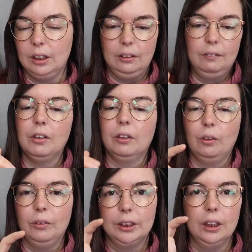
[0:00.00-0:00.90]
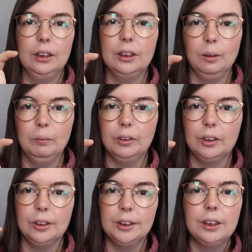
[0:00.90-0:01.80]
They, they've got to go into little
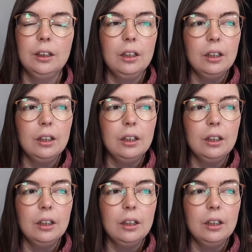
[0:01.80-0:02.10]
bottles